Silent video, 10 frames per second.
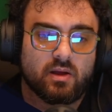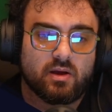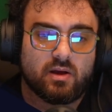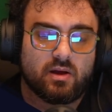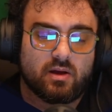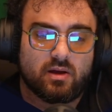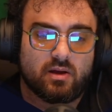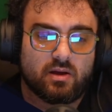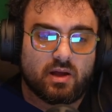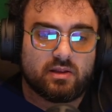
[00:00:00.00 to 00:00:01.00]

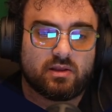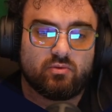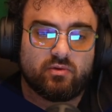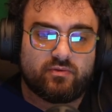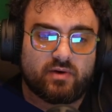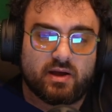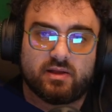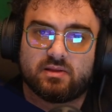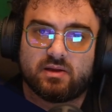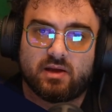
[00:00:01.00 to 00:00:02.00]
until we
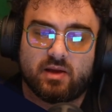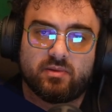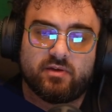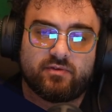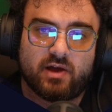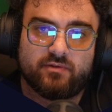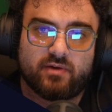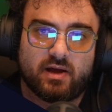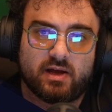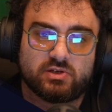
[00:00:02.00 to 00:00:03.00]
find the MD5
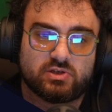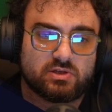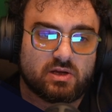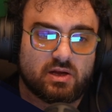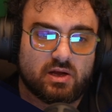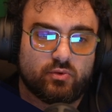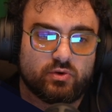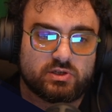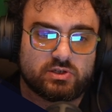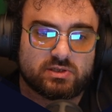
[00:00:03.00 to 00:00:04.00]
hash,
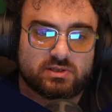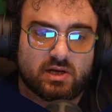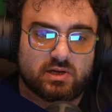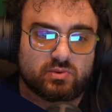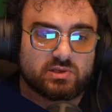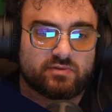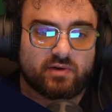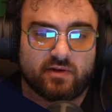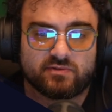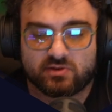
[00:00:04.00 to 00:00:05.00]
which start with
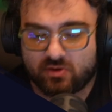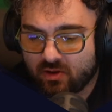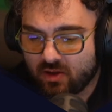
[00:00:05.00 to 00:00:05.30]
50.